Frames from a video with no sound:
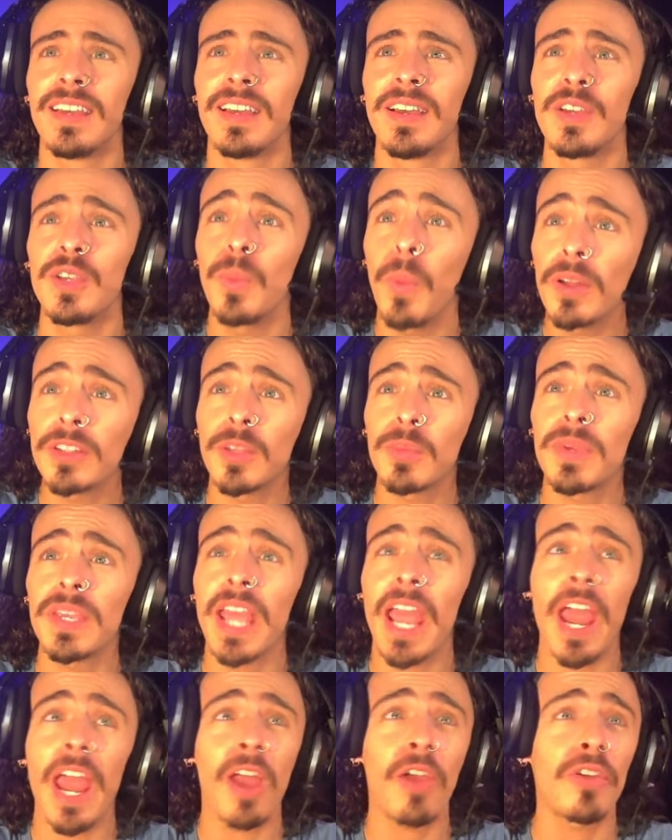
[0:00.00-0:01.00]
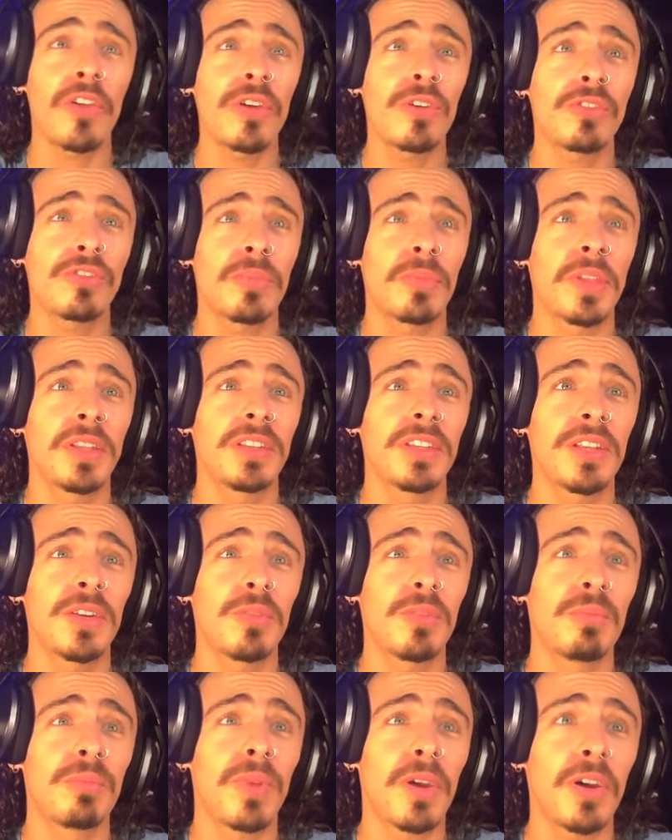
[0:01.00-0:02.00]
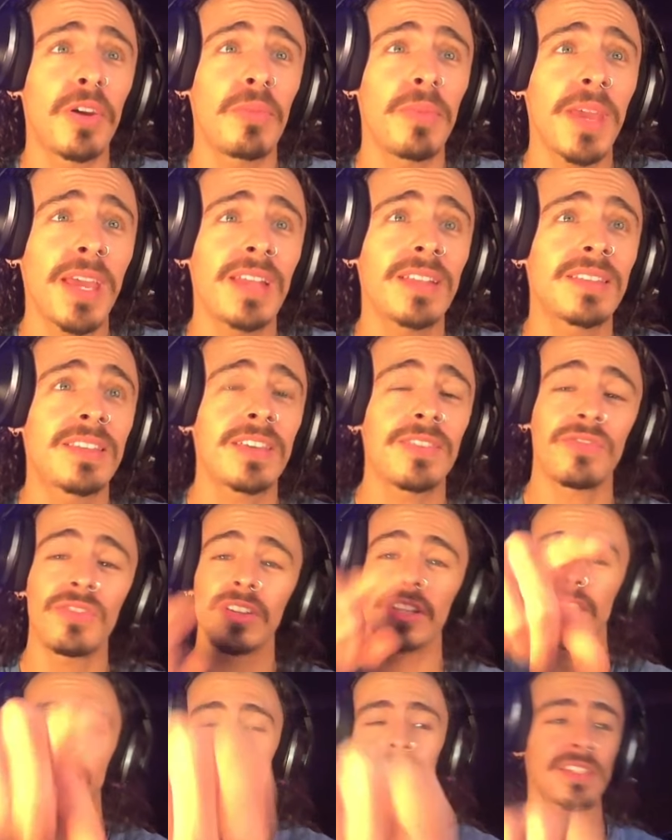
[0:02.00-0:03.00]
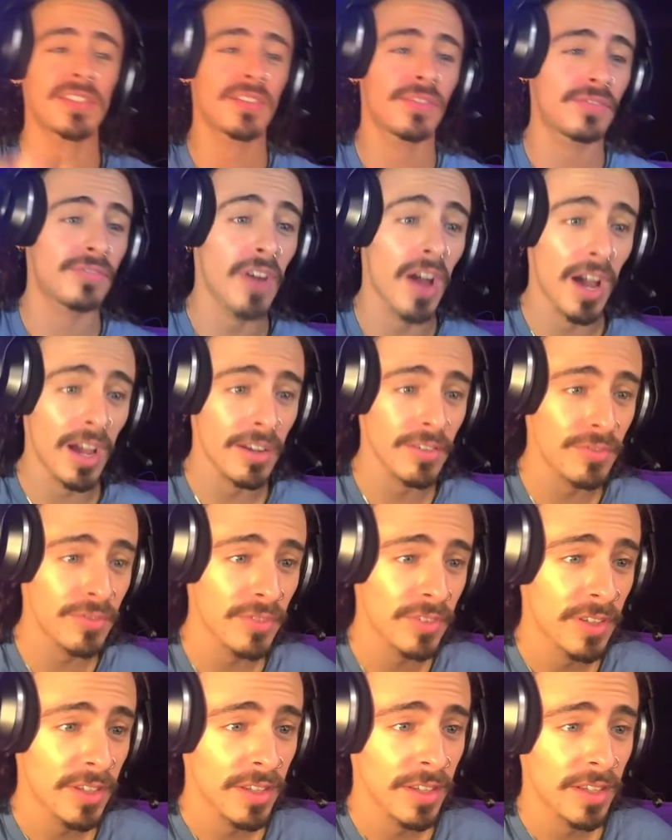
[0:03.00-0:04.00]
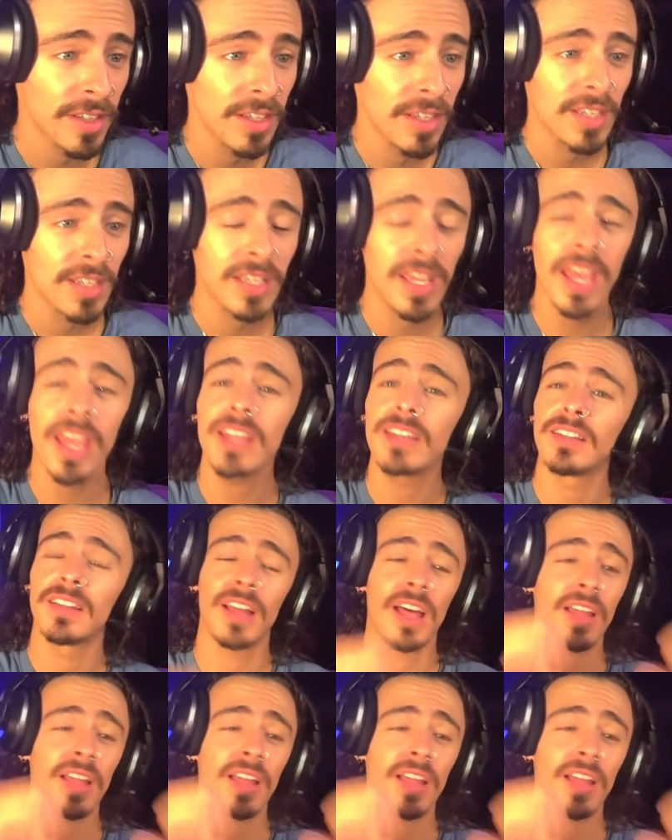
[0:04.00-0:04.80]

You want to be Ariel from The Little Mermaid, Tiffany? That's a five. Caden, I